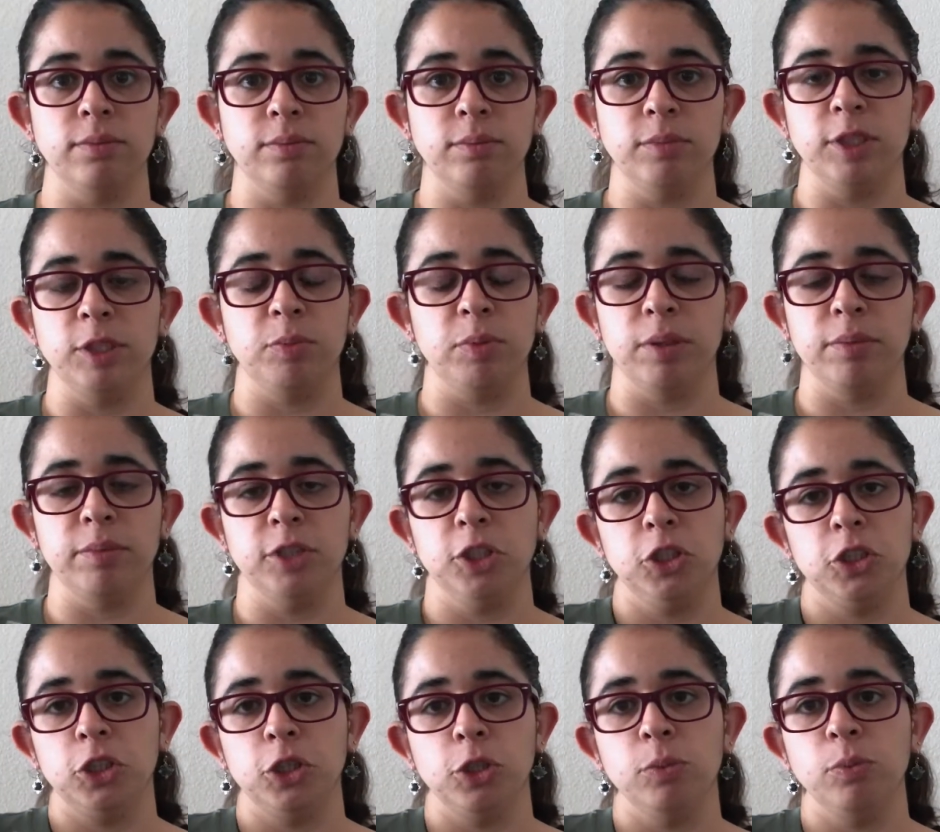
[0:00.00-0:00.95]
is pretty much
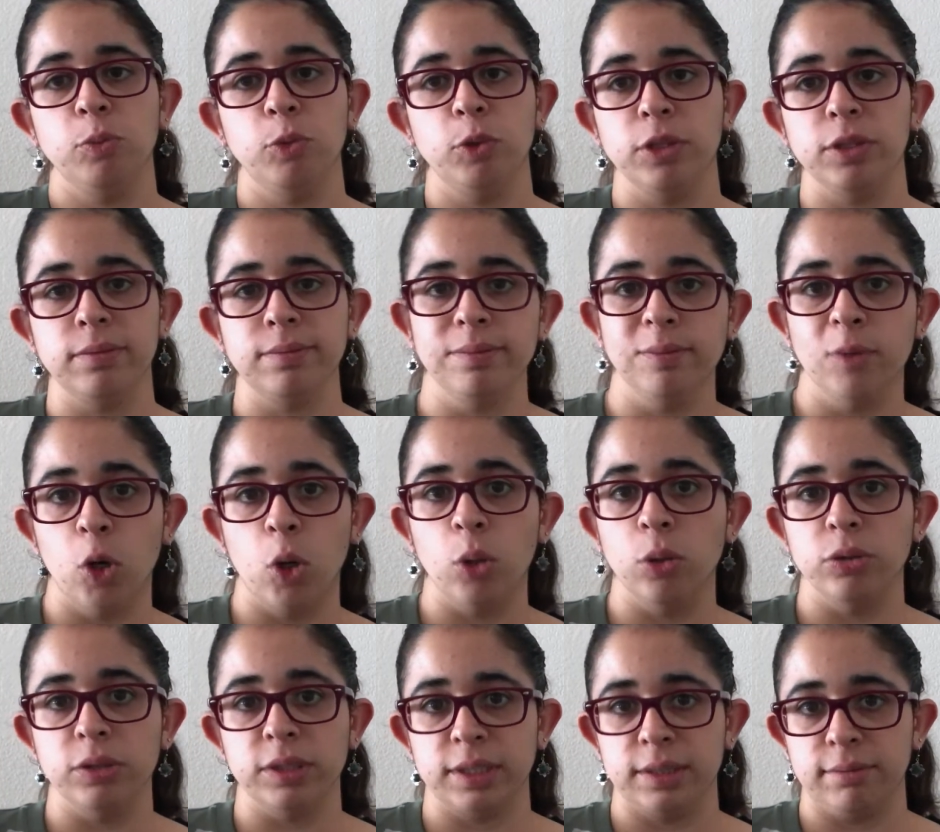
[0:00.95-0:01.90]
a tube with
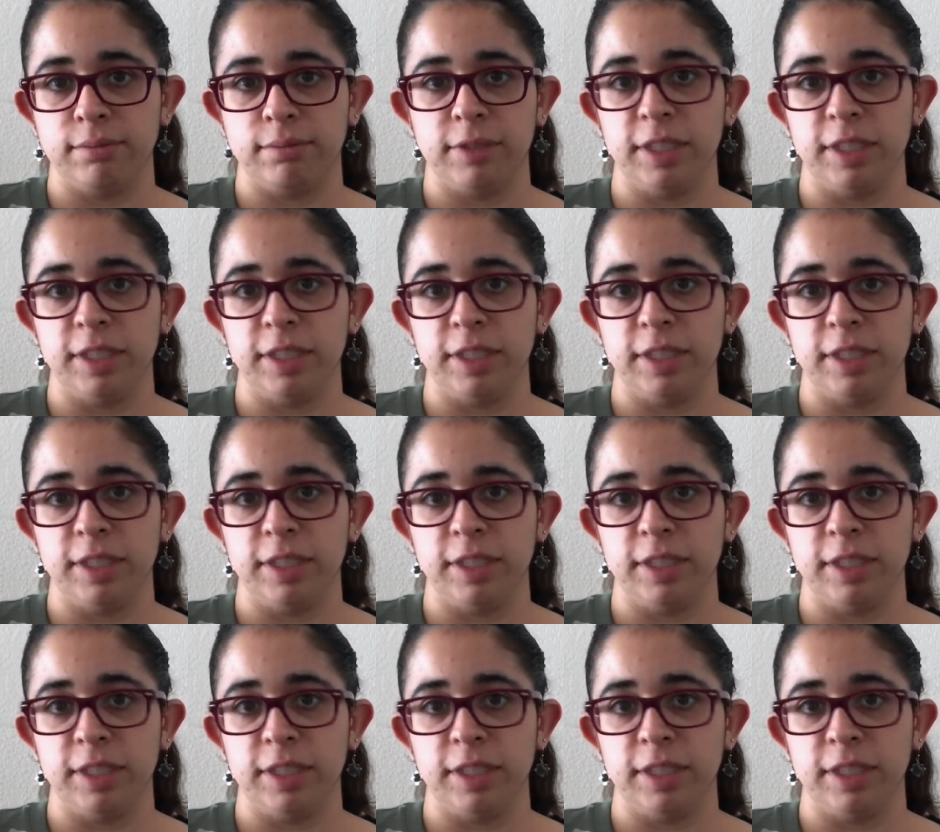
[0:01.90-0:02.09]
holes and